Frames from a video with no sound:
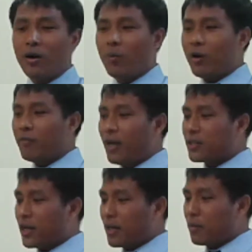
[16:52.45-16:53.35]
whenever I
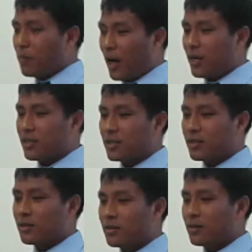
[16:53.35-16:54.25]
take bus,
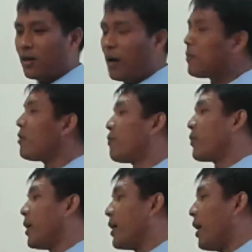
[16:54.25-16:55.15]
I'm not
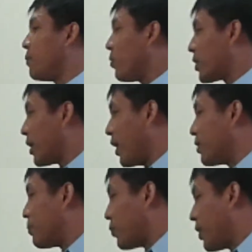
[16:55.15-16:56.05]
afraid. I'm okay. I
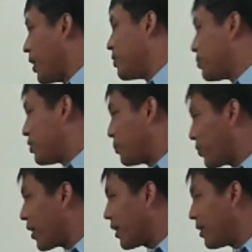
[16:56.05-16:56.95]
don't pray. I don't need to
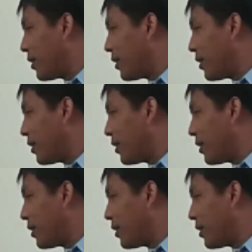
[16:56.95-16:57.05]
pray.